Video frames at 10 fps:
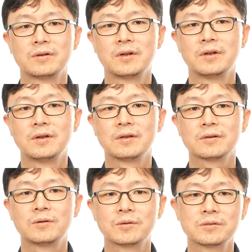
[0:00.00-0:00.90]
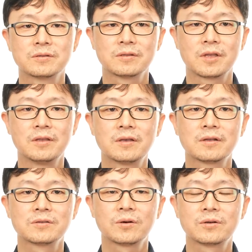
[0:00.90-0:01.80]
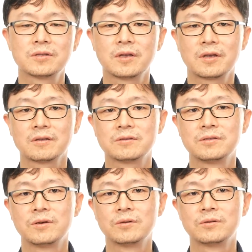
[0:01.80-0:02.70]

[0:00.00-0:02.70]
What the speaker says: It's because we want